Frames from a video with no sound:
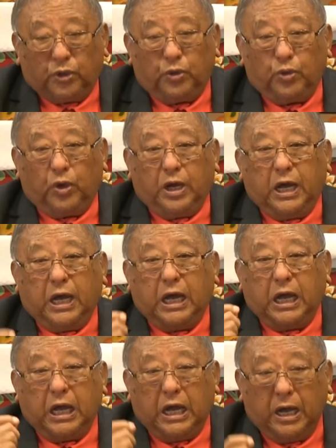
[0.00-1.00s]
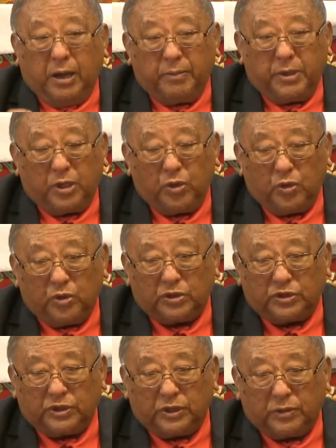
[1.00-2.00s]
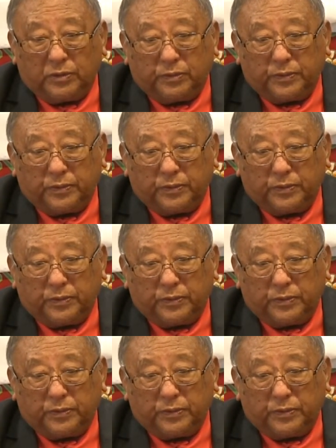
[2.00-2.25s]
You are harming yourself.